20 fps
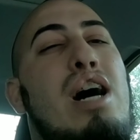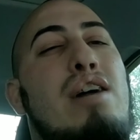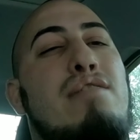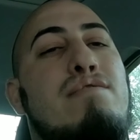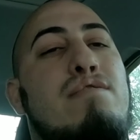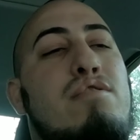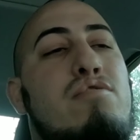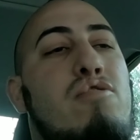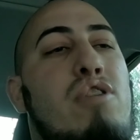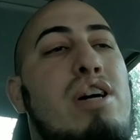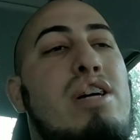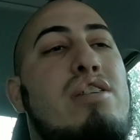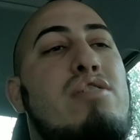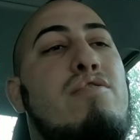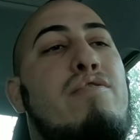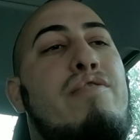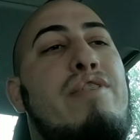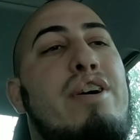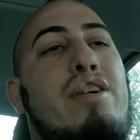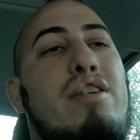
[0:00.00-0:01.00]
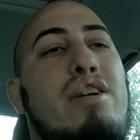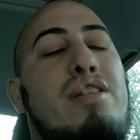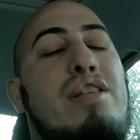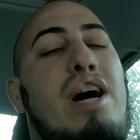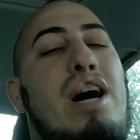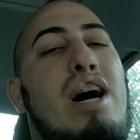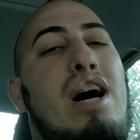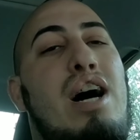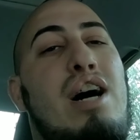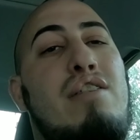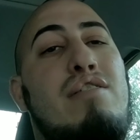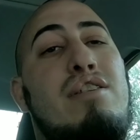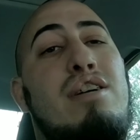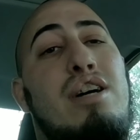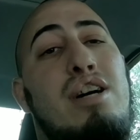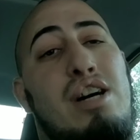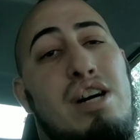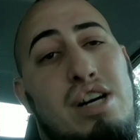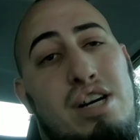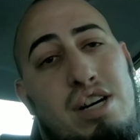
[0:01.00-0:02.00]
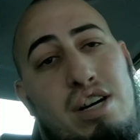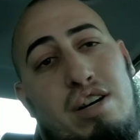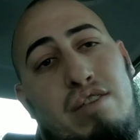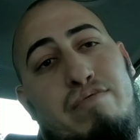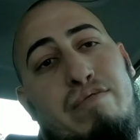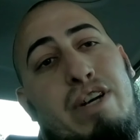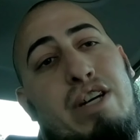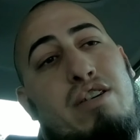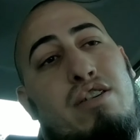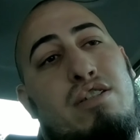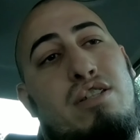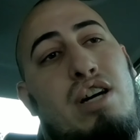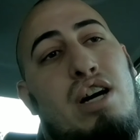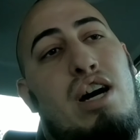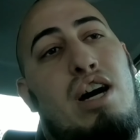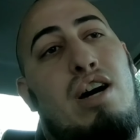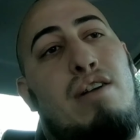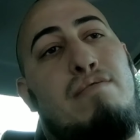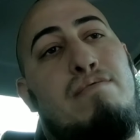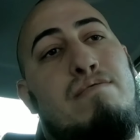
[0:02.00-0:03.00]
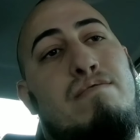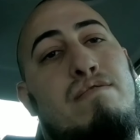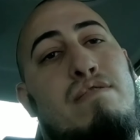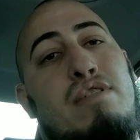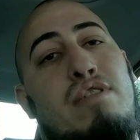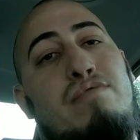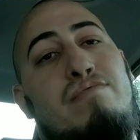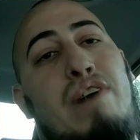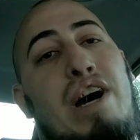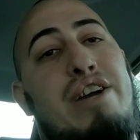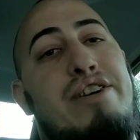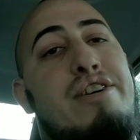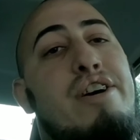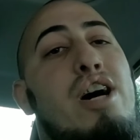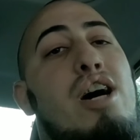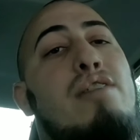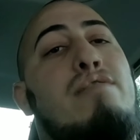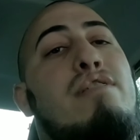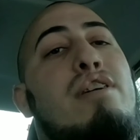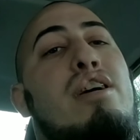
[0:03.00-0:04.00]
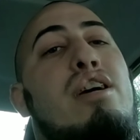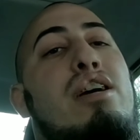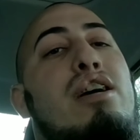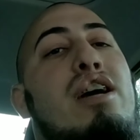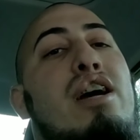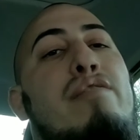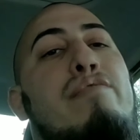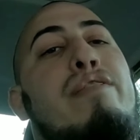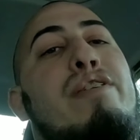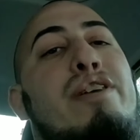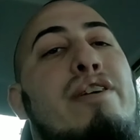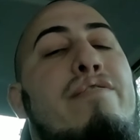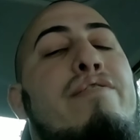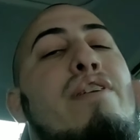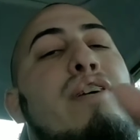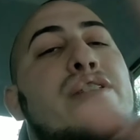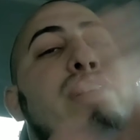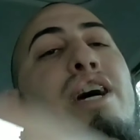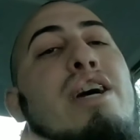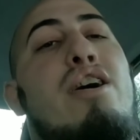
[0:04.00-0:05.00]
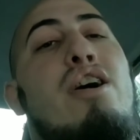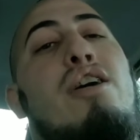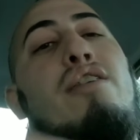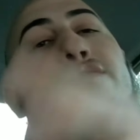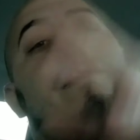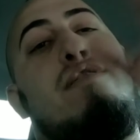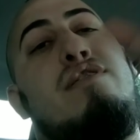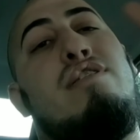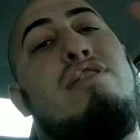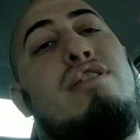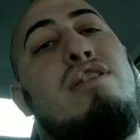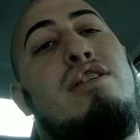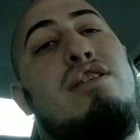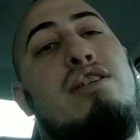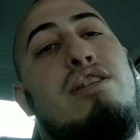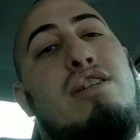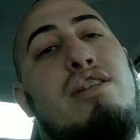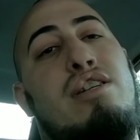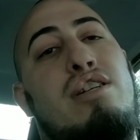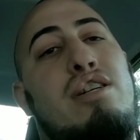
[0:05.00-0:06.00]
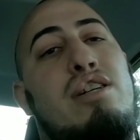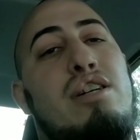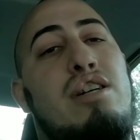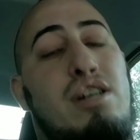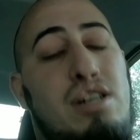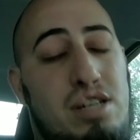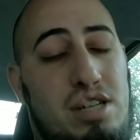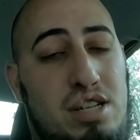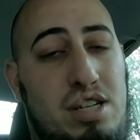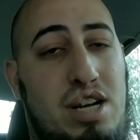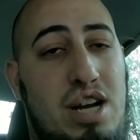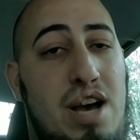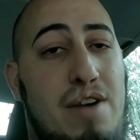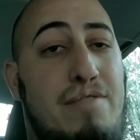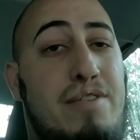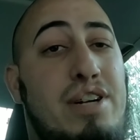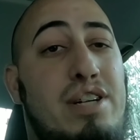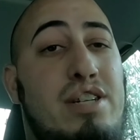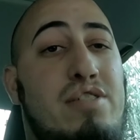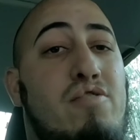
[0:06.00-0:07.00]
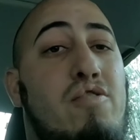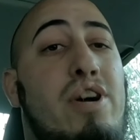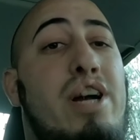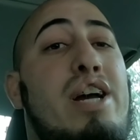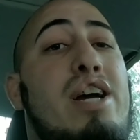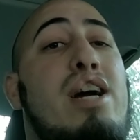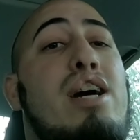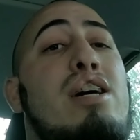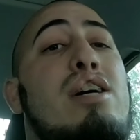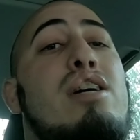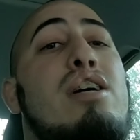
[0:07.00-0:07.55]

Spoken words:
I'm trying to figure that out because my job give me different day off every week.